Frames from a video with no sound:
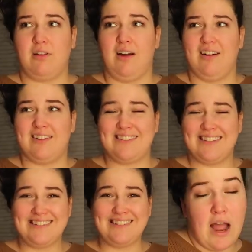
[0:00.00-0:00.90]

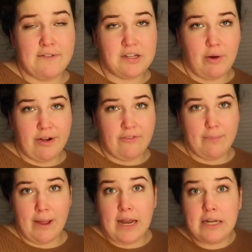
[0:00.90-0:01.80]
clogged. I have to get ready for
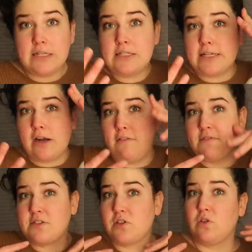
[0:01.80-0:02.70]
bed, take off
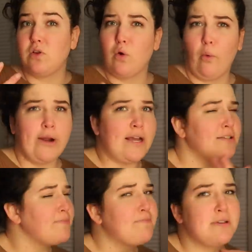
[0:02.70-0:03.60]
this
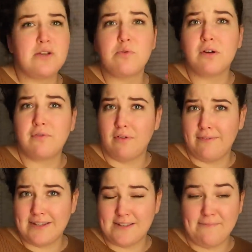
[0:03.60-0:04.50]
glorious, beautiful
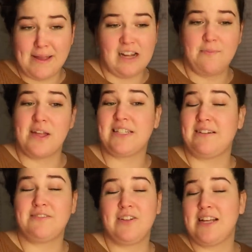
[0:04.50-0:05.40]
face of makeup that
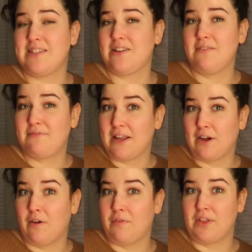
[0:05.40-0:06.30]
definitely has not
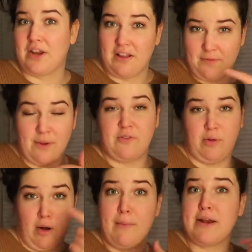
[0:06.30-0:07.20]
faded over the day, especially
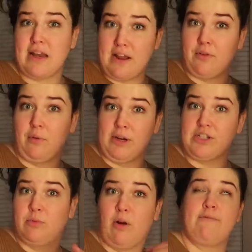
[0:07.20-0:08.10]
around my nasal
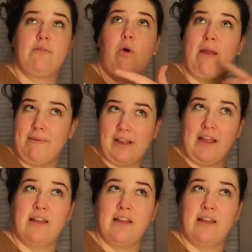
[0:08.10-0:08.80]
region where I've been wiping